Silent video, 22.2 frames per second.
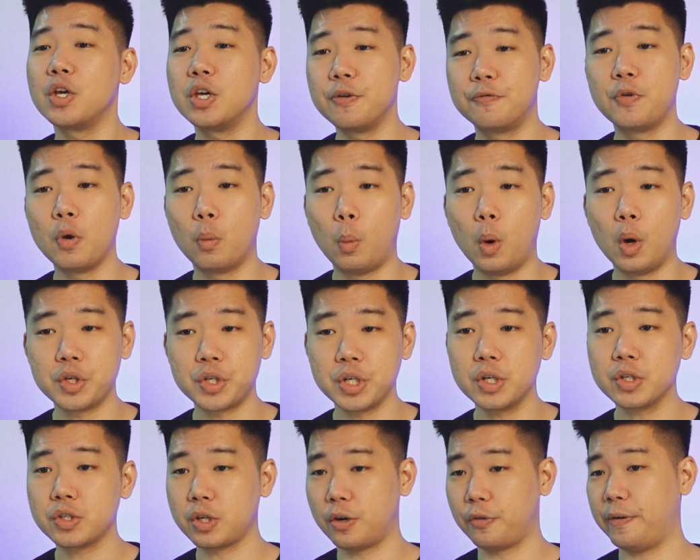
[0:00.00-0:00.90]
If you're
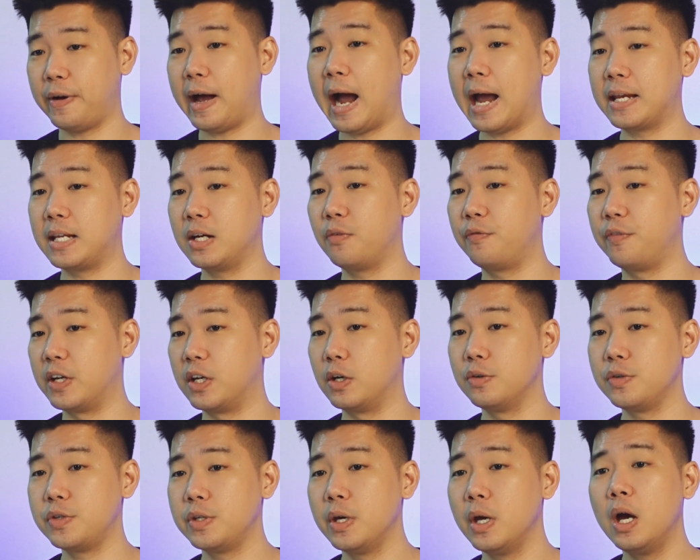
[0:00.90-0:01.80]
watching software idea
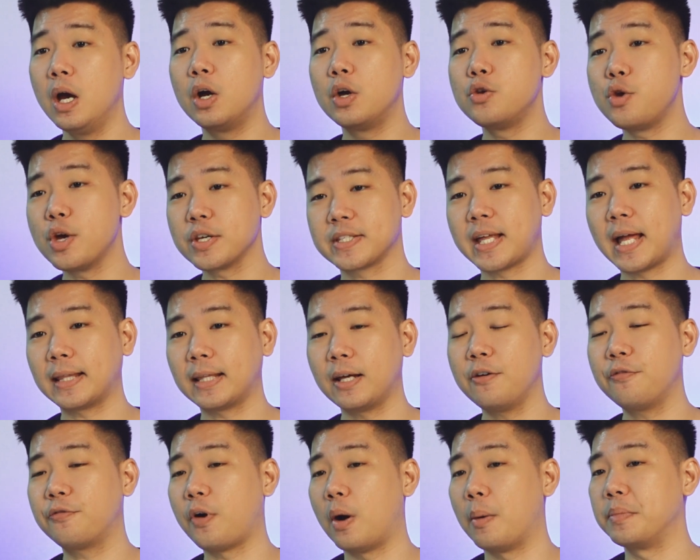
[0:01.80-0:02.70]
videos, you're
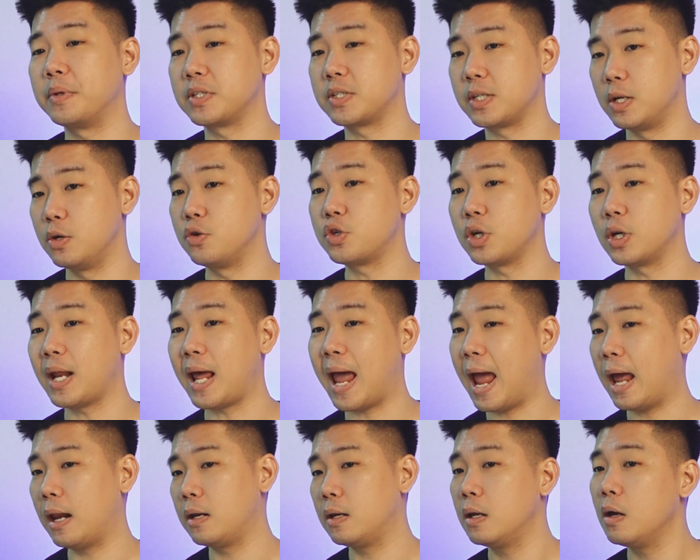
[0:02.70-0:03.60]
starting from the solution
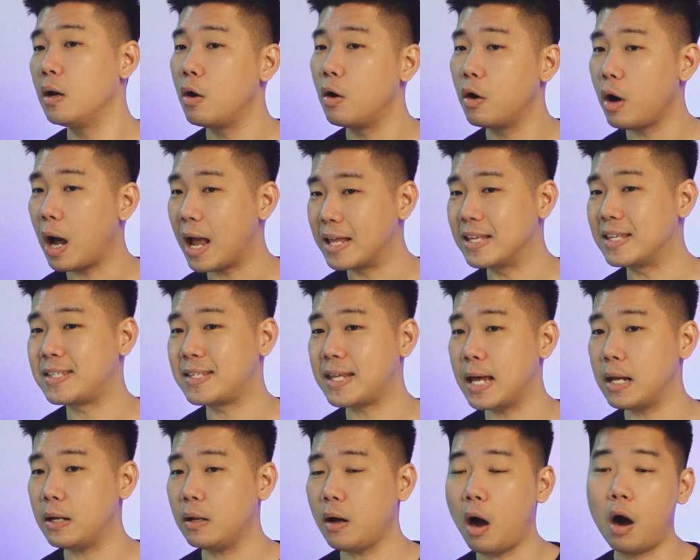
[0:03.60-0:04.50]
end
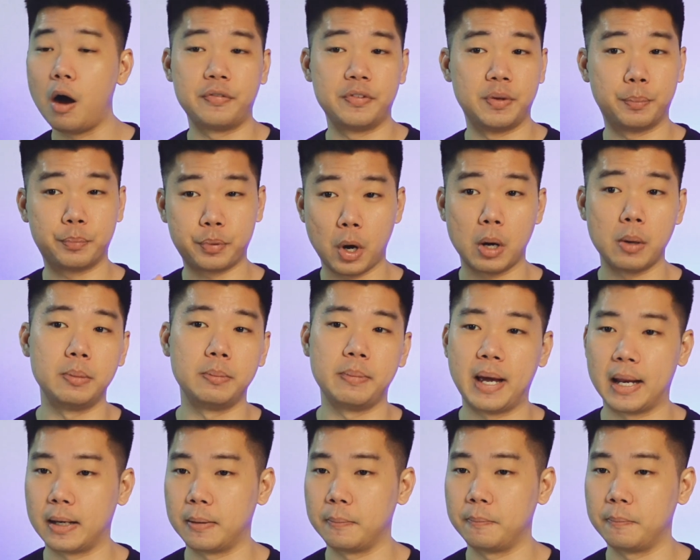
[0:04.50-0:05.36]
instead of the problem end.